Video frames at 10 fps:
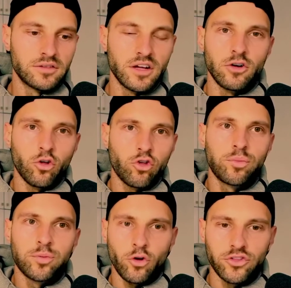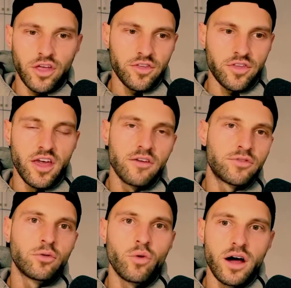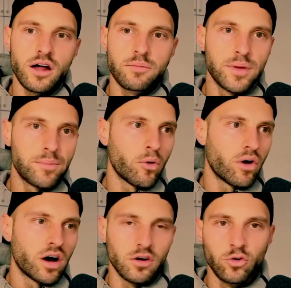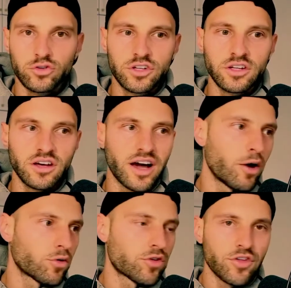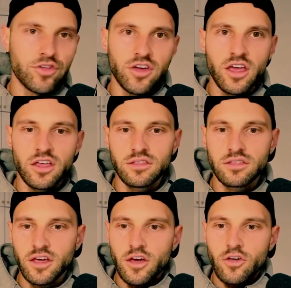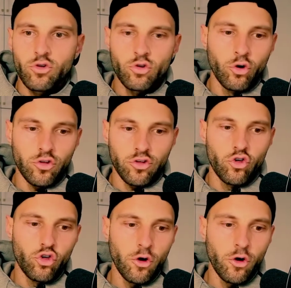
There are lots of protests everywhere. People are looting houses and stores and